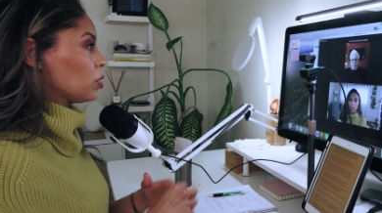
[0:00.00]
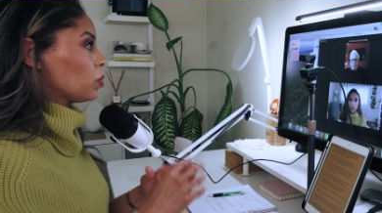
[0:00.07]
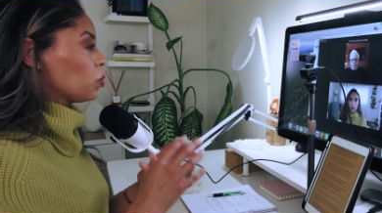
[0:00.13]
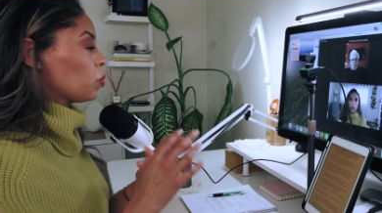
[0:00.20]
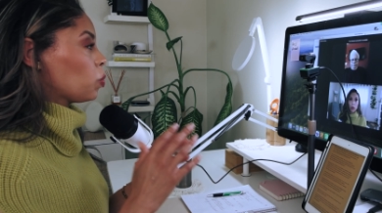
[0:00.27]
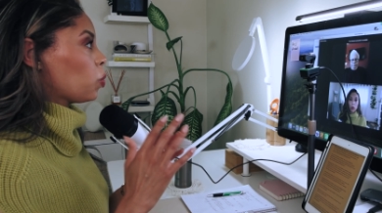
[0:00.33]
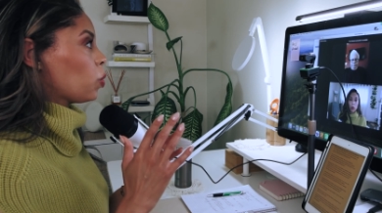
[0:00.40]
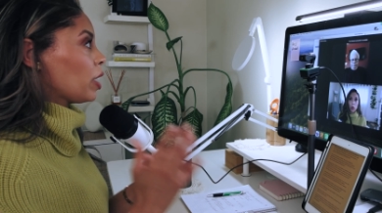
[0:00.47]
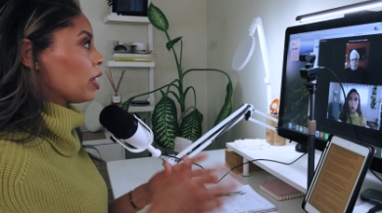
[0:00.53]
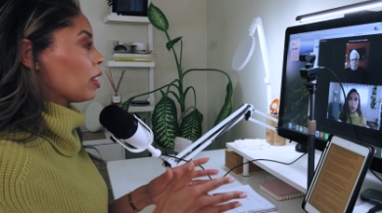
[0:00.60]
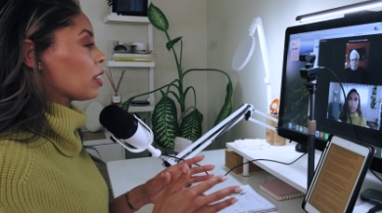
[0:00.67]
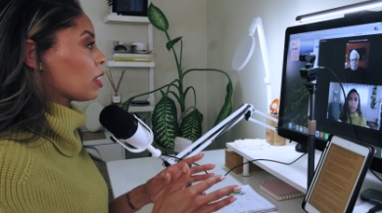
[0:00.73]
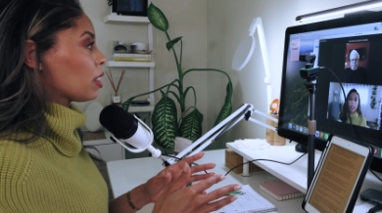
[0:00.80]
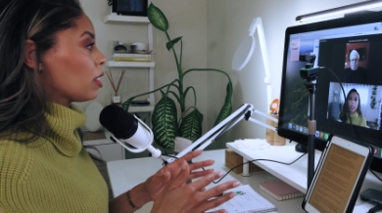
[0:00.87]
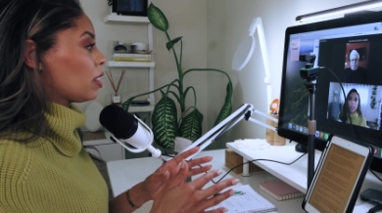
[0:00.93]

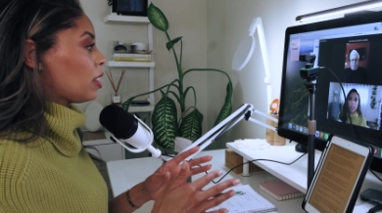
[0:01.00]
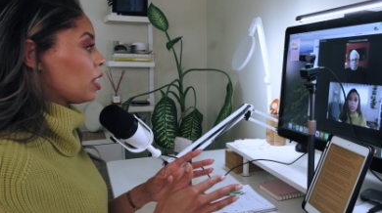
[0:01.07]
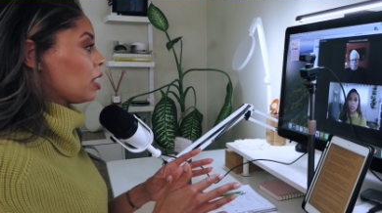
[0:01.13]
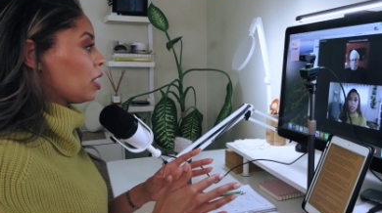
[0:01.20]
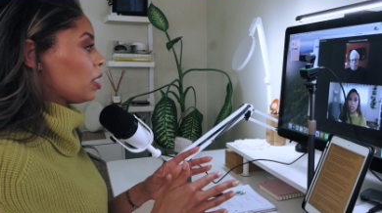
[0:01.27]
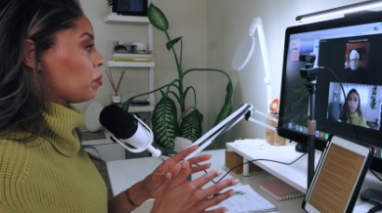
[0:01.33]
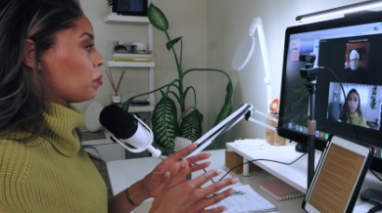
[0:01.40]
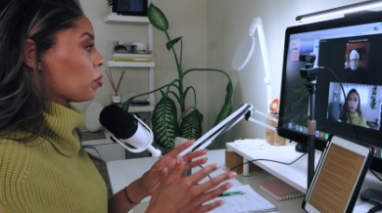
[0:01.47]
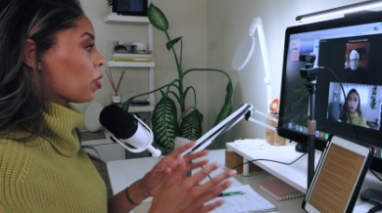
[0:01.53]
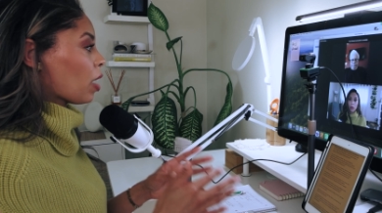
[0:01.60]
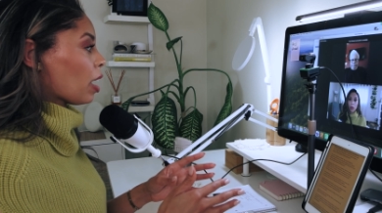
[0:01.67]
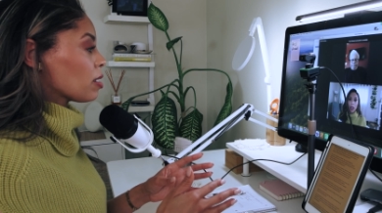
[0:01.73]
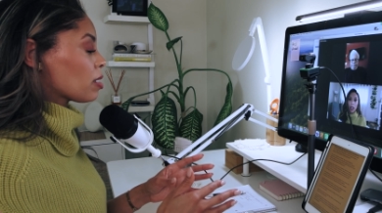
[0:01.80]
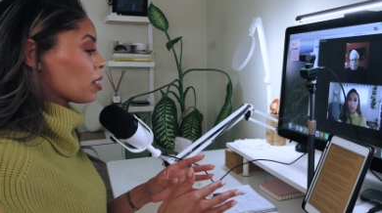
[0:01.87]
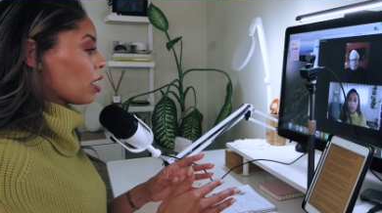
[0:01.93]
with the
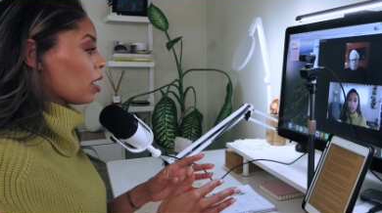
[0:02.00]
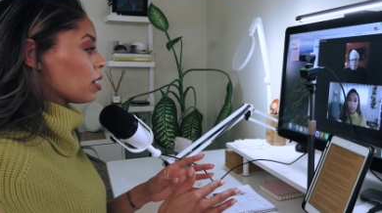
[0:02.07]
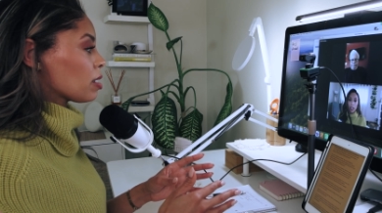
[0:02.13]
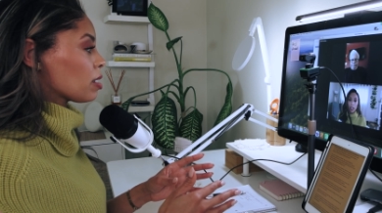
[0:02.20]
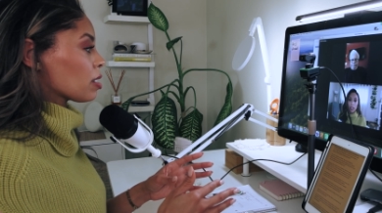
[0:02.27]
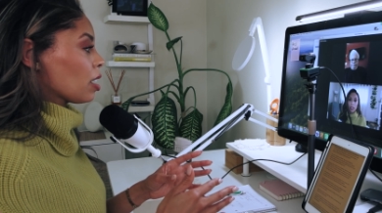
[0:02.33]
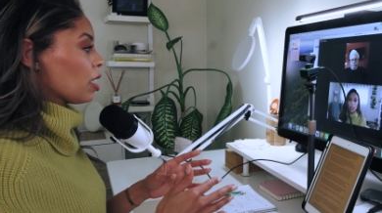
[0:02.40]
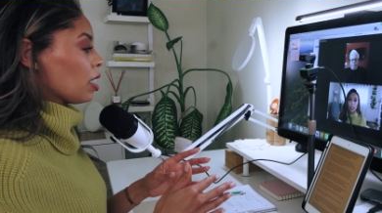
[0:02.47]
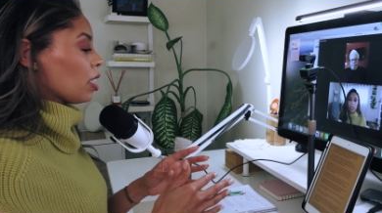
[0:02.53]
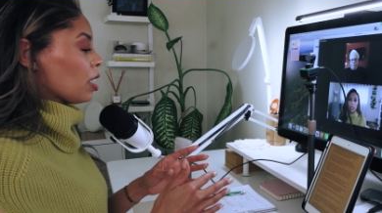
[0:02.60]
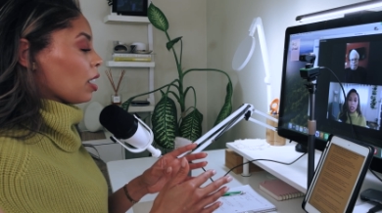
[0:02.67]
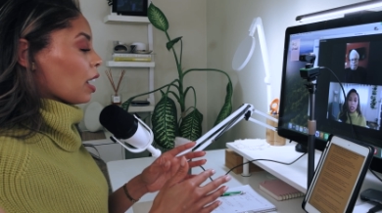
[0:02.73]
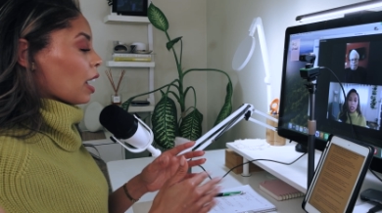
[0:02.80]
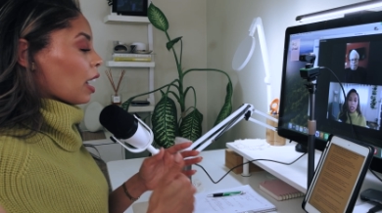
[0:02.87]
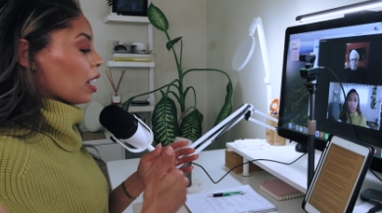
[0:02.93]
process,
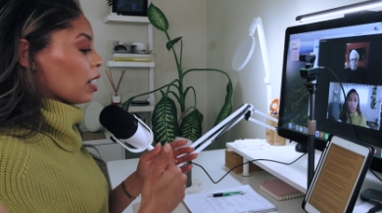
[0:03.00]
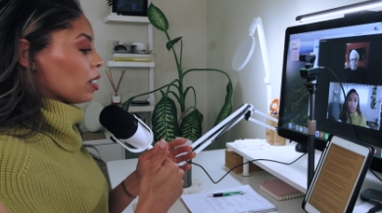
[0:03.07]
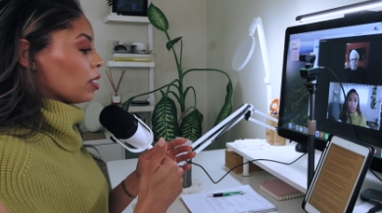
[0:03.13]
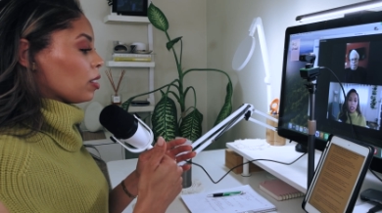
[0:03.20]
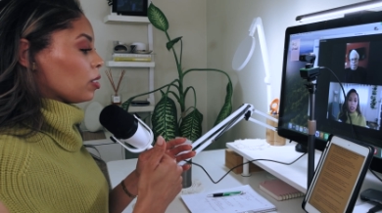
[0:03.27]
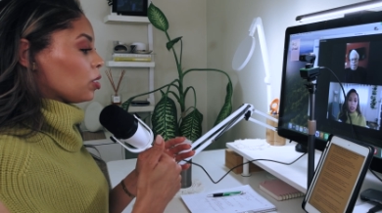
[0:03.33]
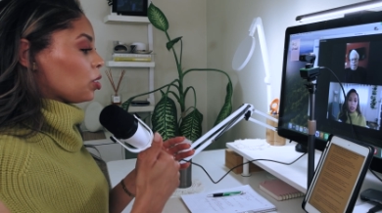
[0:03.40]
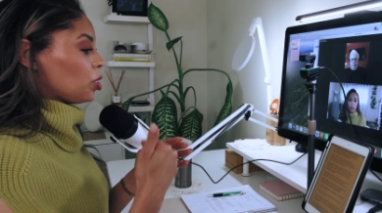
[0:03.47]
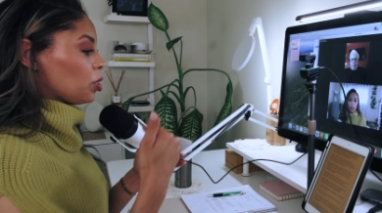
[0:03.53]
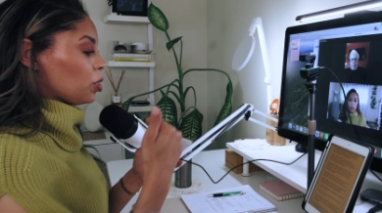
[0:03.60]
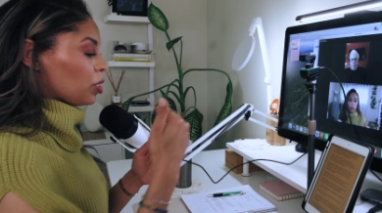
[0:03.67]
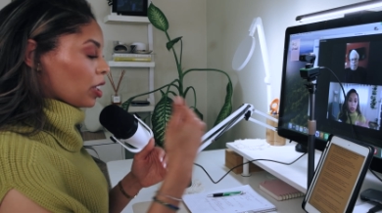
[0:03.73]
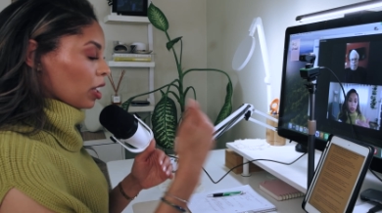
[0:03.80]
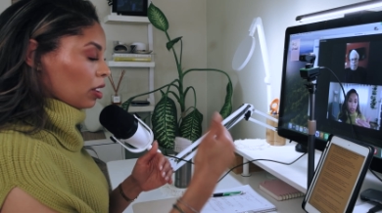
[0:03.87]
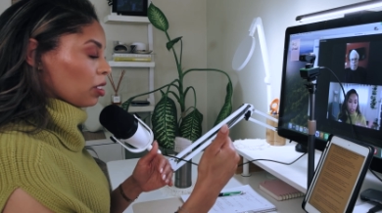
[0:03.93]

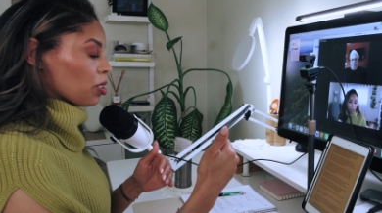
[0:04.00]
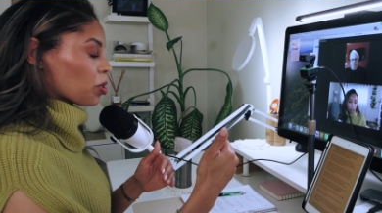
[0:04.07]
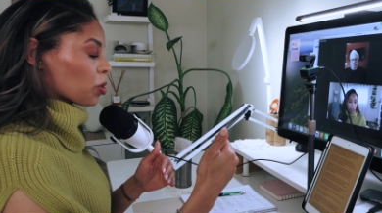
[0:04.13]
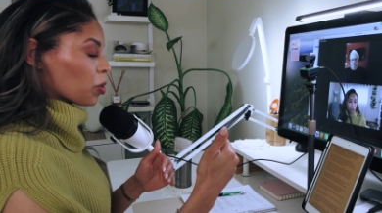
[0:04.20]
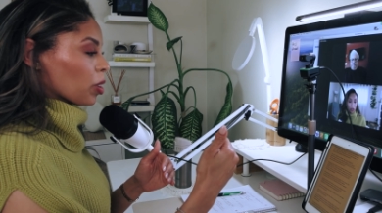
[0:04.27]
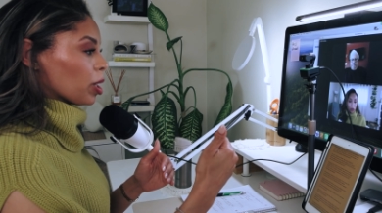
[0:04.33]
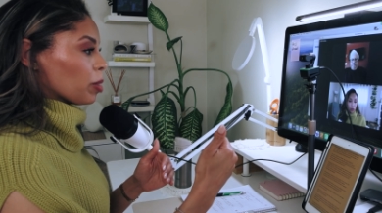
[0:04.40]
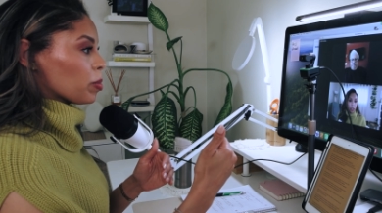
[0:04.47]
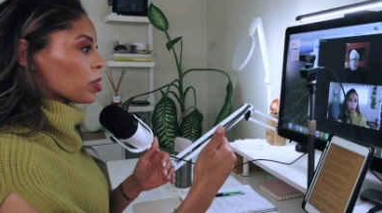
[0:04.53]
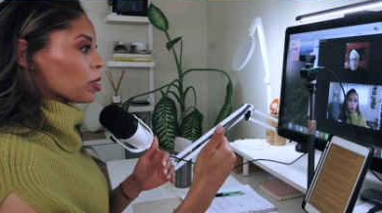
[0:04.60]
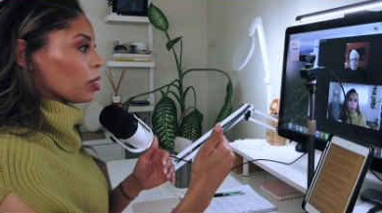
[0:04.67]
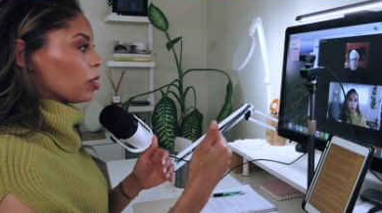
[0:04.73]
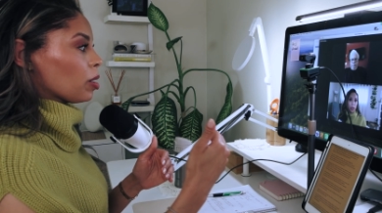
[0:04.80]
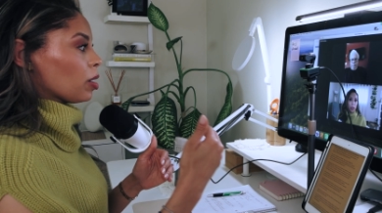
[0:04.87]
you get the script,